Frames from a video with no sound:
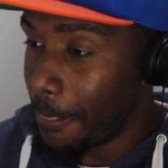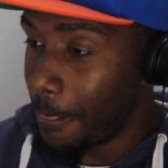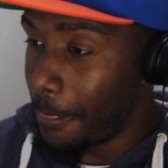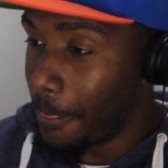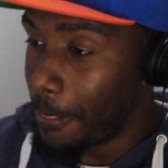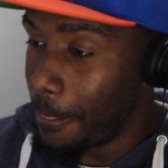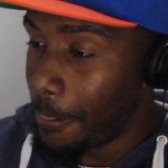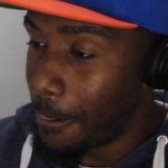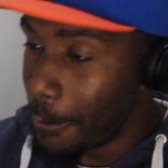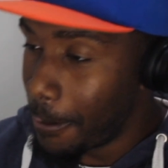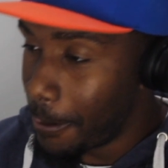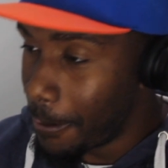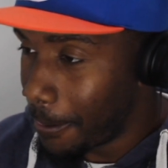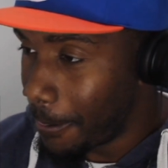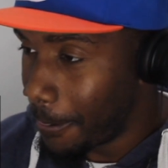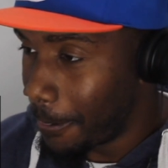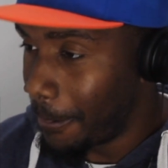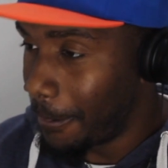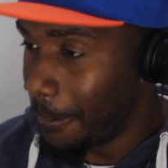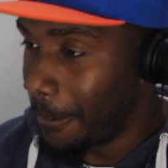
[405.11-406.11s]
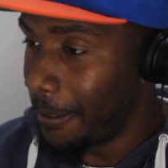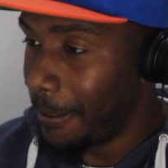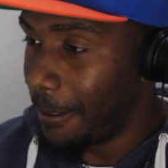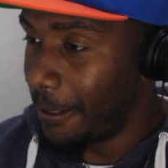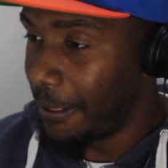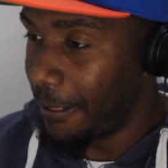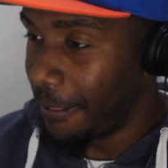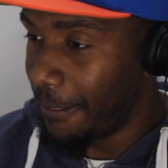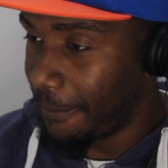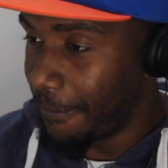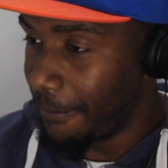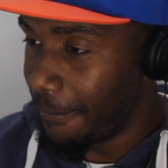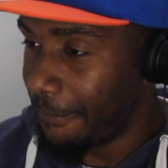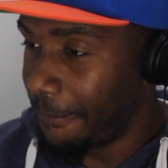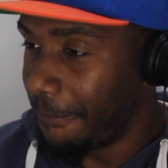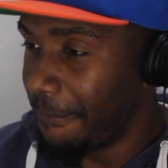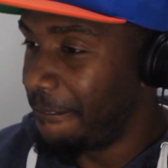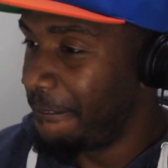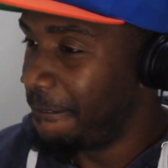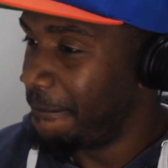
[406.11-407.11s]
The nigga catch him killing, problem
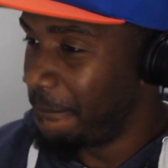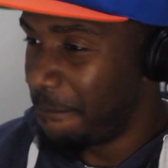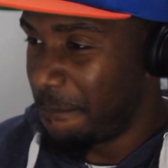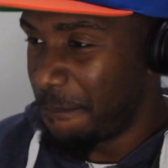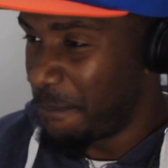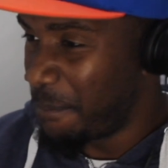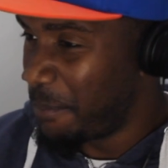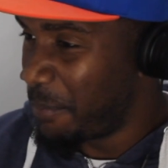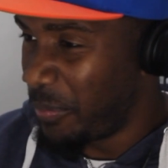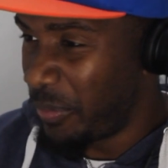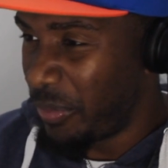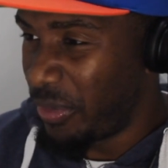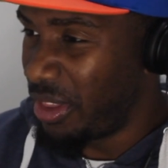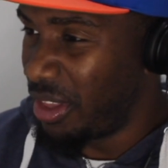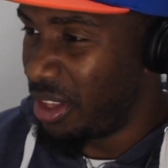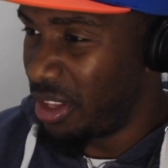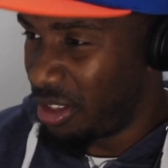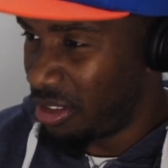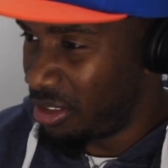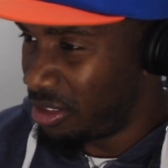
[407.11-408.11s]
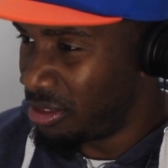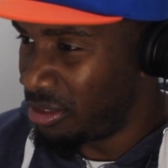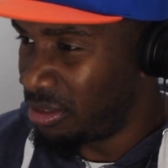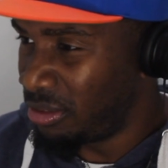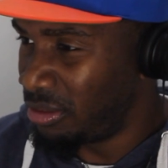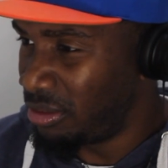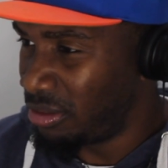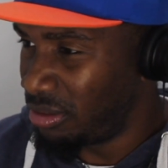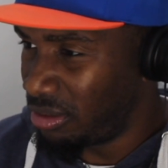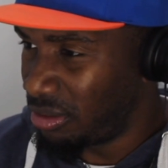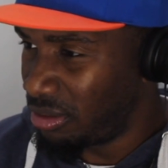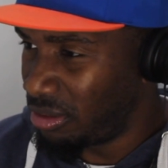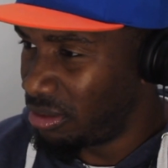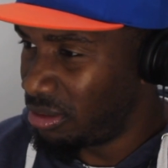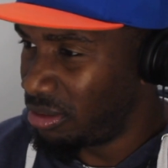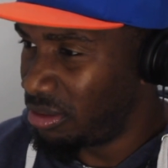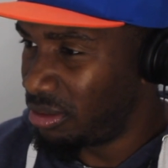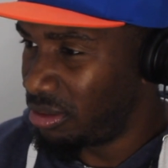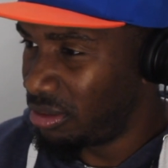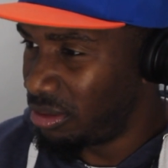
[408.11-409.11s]
solved.
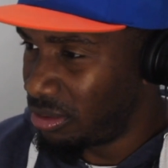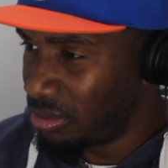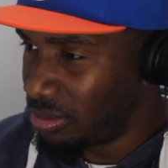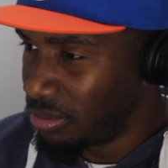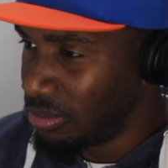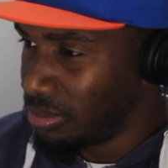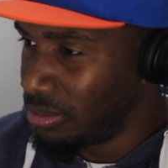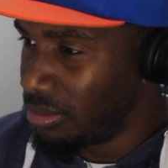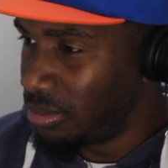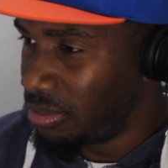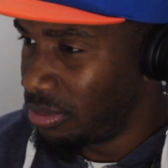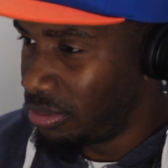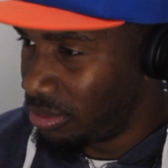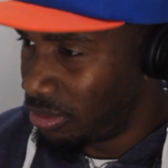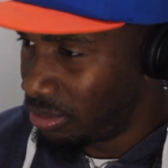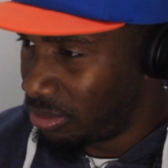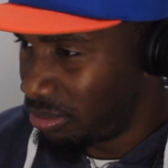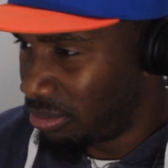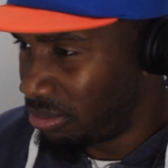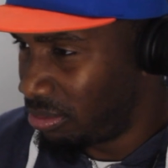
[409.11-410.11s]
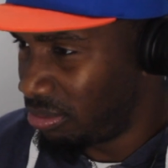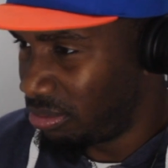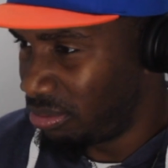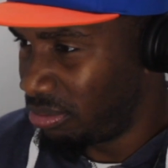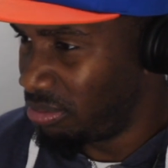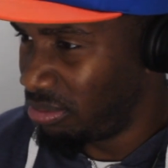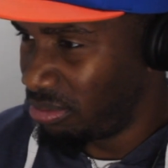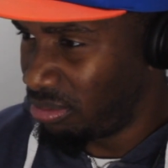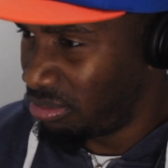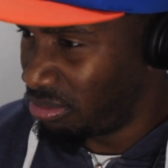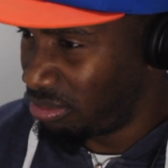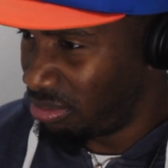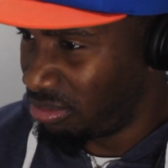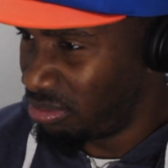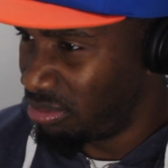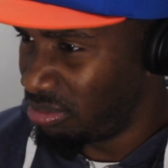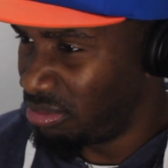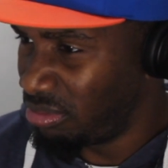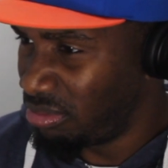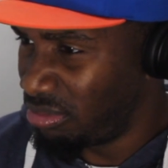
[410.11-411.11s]
Put the burner to his mouth, make him
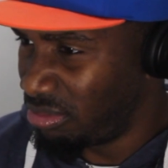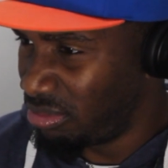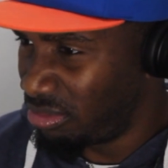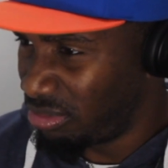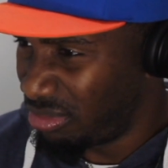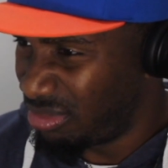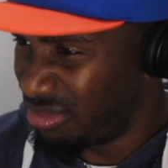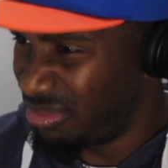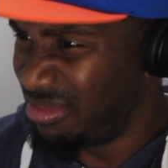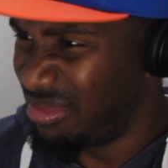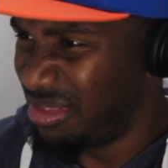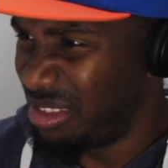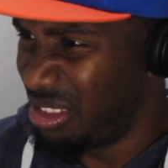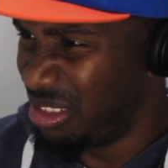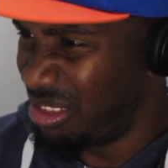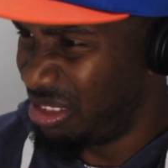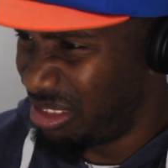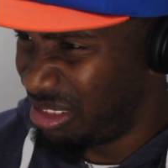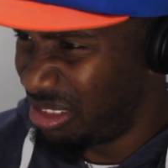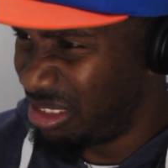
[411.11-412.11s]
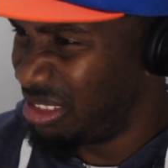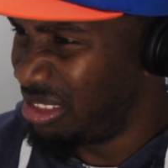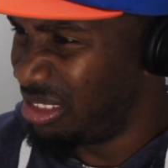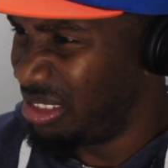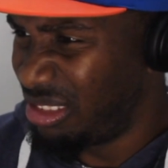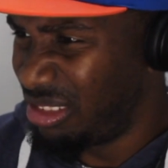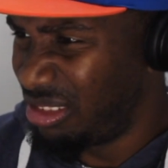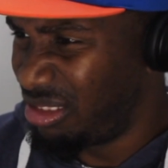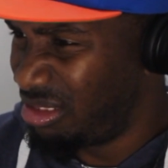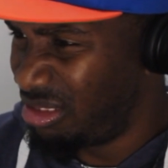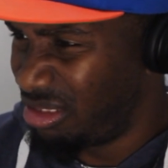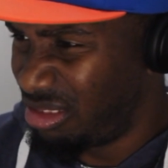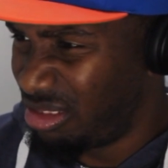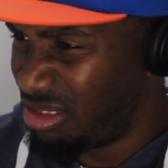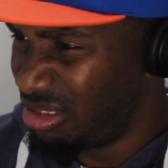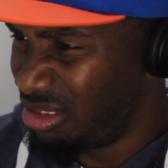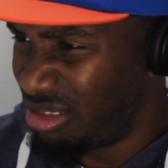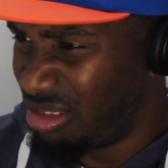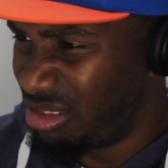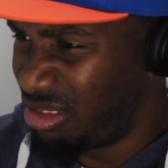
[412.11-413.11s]
kiss it. I ain't gonna lie
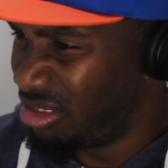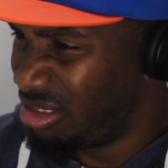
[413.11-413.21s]
to you,